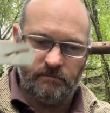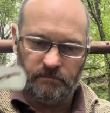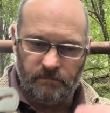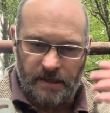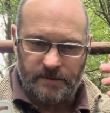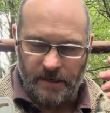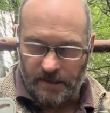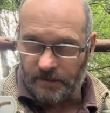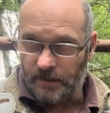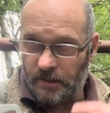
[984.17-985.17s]

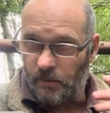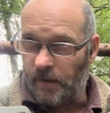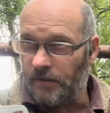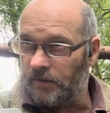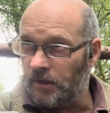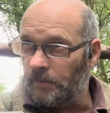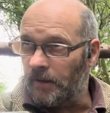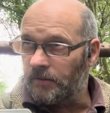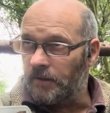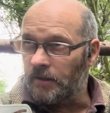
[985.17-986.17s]
mentality and the way I think about
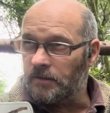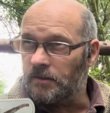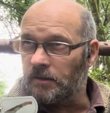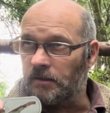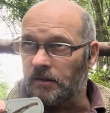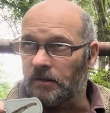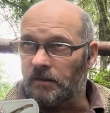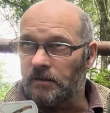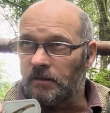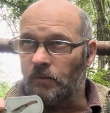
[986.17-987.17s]
things, and
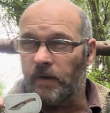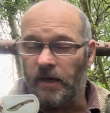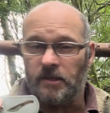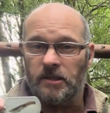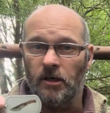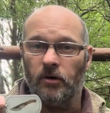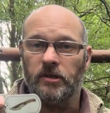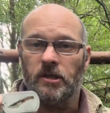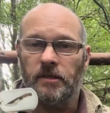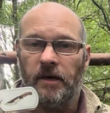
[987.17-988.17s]
the way I see
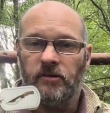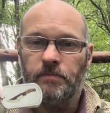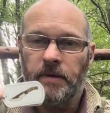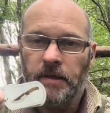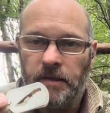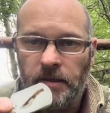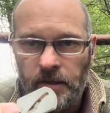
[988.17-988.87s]
Origin knives being